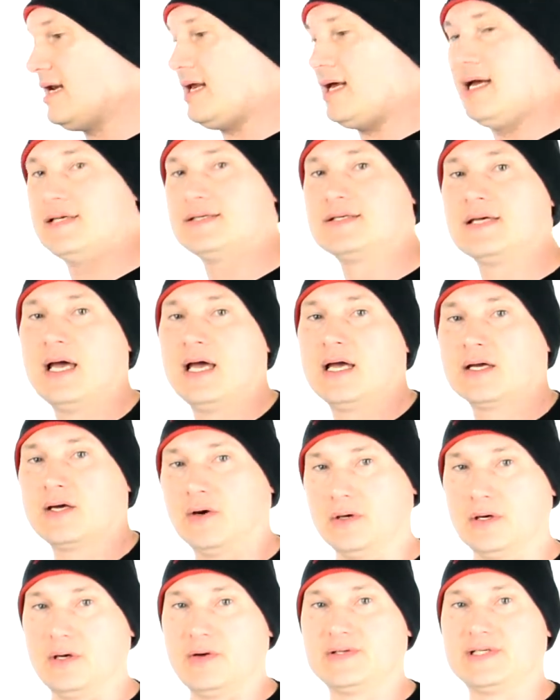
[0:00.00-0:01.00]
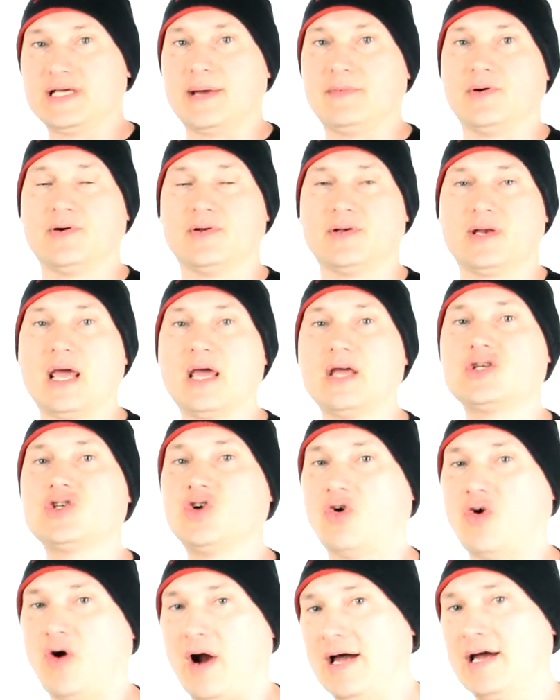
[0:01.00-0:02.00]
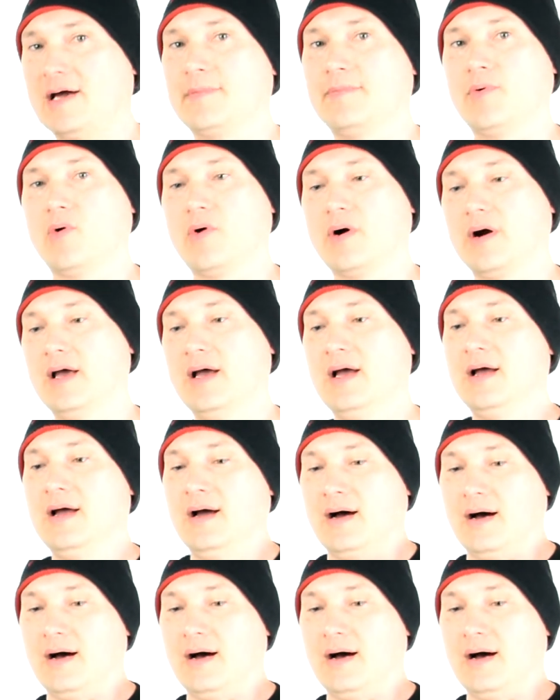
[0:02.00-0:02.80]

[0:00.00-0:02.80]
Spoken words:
it is go to a demo day, try a board,